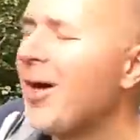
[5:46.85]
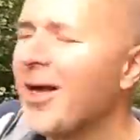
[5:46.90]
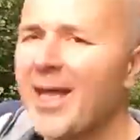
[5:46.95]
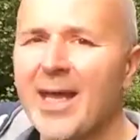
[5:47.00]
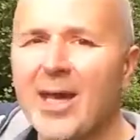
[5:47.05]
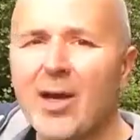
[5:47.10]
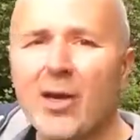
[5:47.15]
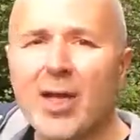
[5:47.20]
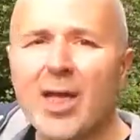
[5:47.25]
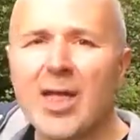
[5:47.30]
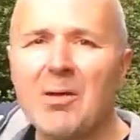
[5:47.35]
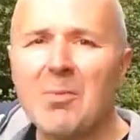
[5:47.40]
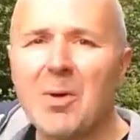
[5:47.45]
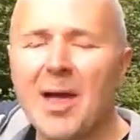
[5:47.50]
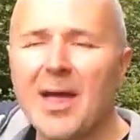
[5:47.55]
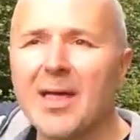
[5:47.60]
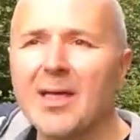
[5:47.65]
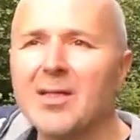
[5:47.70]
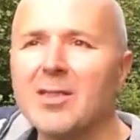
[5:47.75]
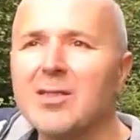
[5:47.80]
might get on
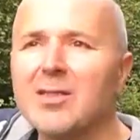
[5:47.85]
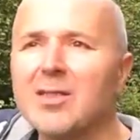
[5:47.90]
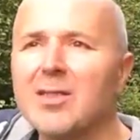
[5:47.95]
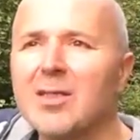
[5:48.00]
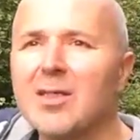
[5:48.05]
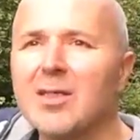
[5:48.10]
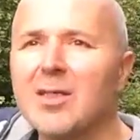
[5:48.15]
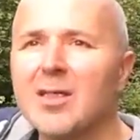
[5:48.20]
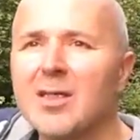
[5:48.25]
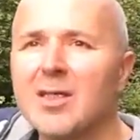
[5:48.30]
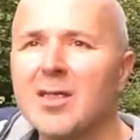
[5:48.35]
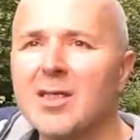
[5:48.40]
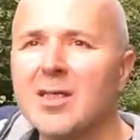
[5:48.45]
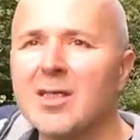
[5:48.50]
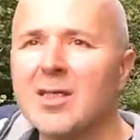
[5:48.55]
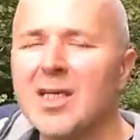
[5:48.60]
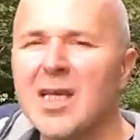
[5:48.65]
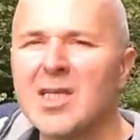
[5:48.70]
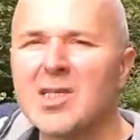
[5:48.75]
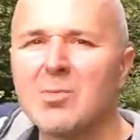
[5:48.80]
eBay and uh,
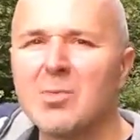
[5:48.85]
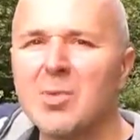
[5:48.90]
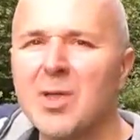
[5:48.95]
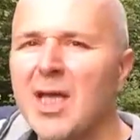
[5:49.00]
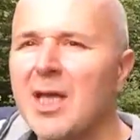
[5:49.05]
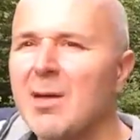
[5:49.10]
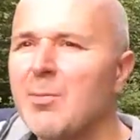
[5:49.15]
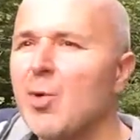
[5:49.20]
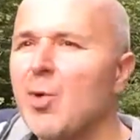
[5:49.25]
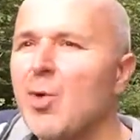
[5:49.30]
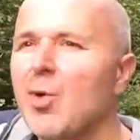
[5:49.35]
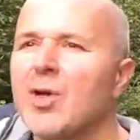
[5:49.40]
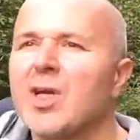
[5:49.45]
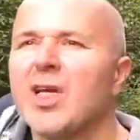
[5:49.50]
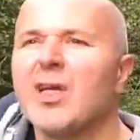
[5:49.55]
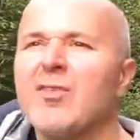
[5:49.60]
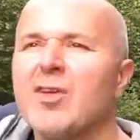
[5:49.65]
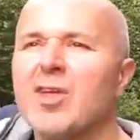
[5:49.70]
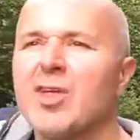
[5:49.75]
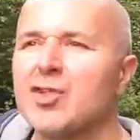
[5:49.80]
get some gear bought
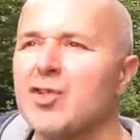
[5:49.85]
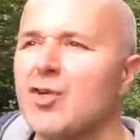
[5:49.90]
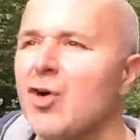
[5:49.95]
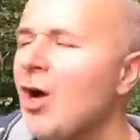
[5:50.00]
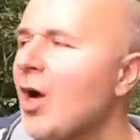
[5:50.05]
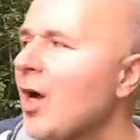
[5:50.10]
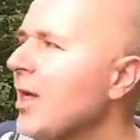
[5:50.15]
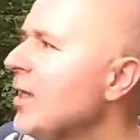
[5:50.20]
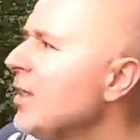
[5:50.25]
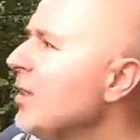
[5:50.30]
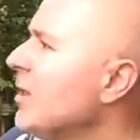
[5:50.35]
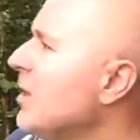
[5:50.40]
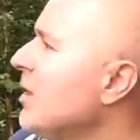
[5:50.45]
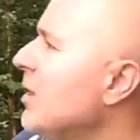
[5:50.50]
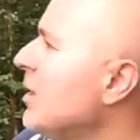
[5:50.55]
and give it a try